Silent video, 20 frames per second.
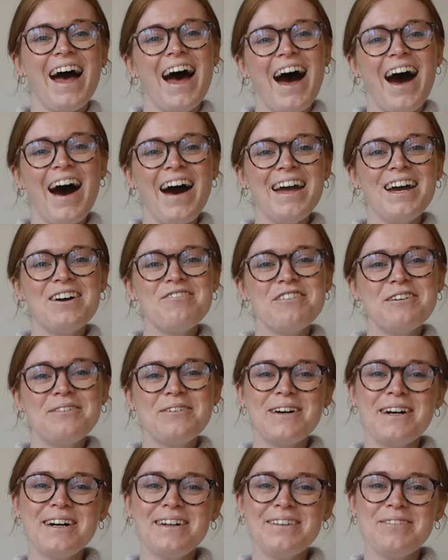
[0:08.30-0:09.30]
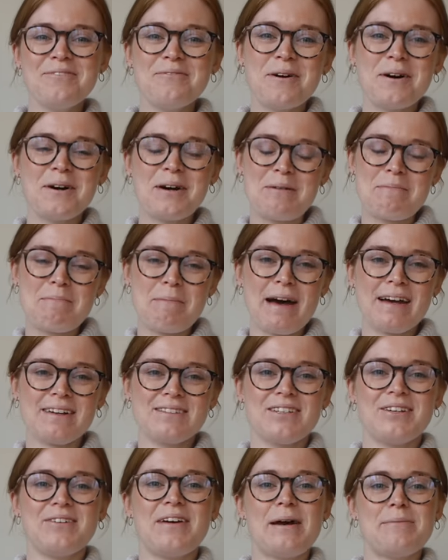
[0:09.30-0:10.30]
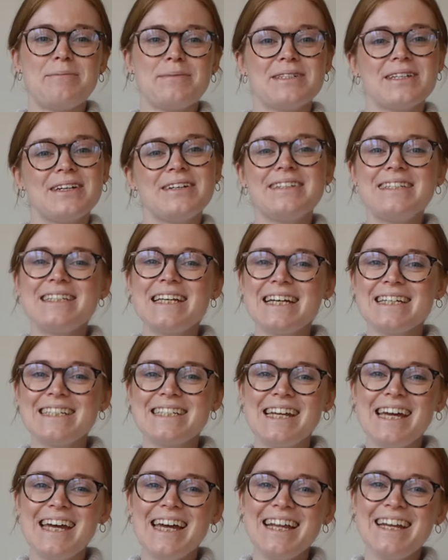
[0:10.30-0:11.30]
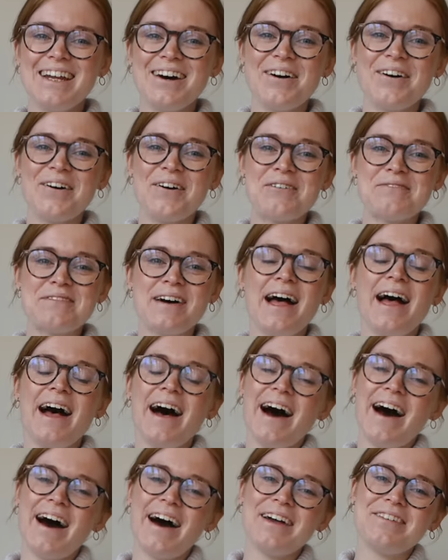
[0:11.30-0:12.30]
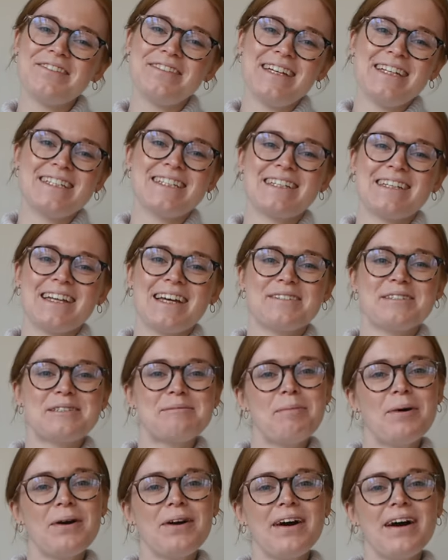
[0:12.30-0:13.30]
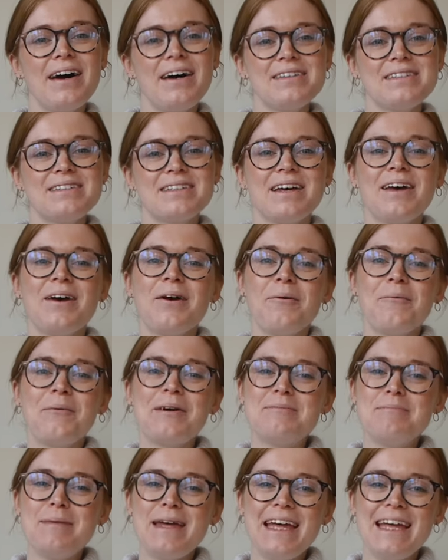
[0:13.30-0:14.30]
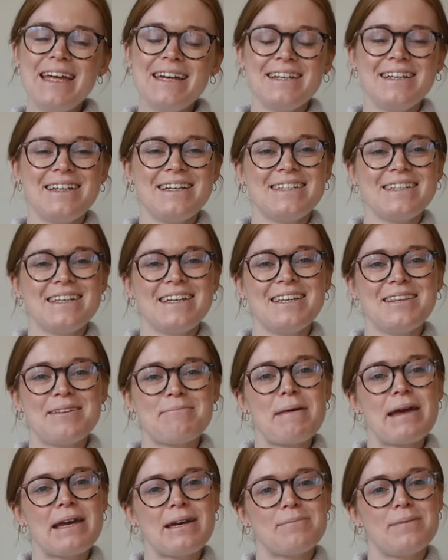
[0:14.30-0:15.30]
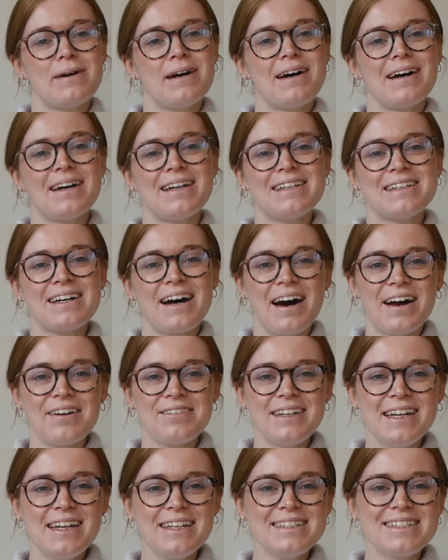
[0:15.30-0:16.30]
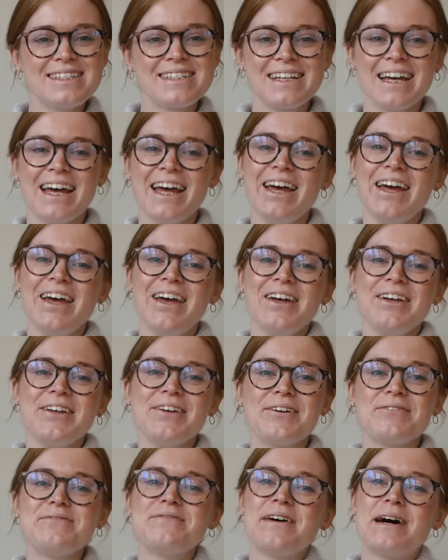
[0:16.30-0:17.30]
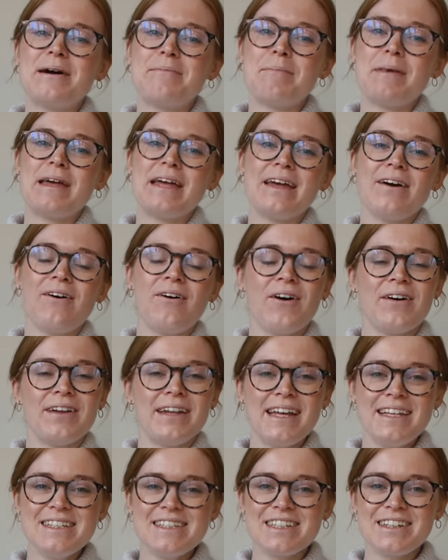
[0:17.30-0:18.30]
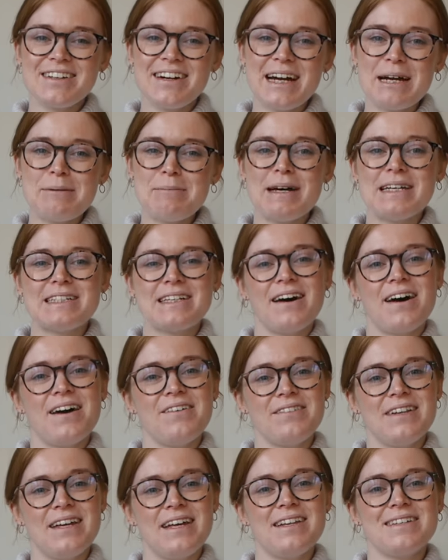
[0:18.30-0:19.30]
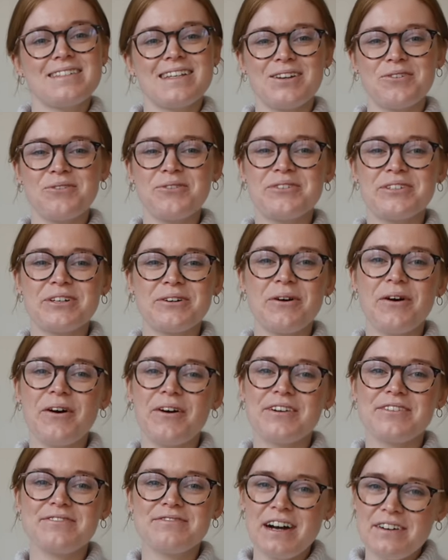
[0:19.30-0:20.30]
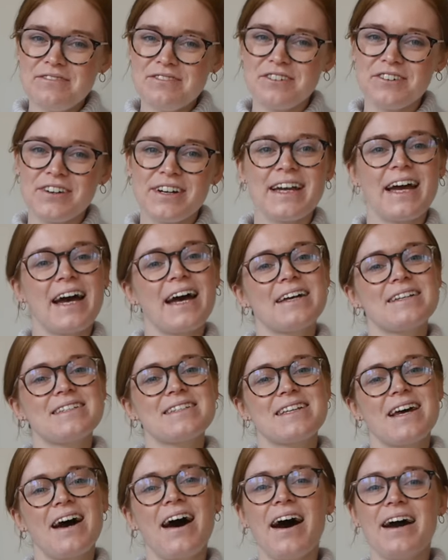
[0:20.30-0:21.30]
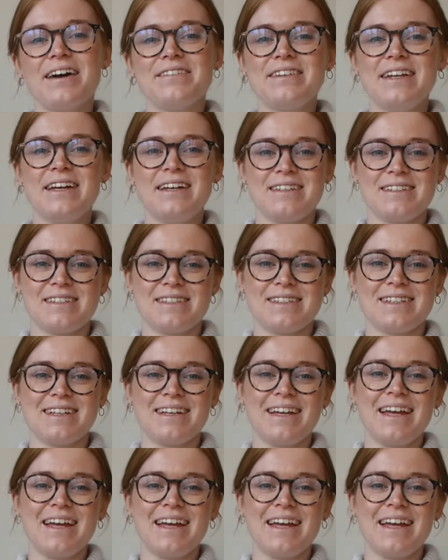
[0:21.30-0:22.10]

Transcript: Hi everyone, welcome back to episode 16 of Hive Knits and Natters podcast with me, Lizzie, the maker behind Hive Knits. You can find me on Instagram as Hive Knits and also on Ravelry as Hive Knits.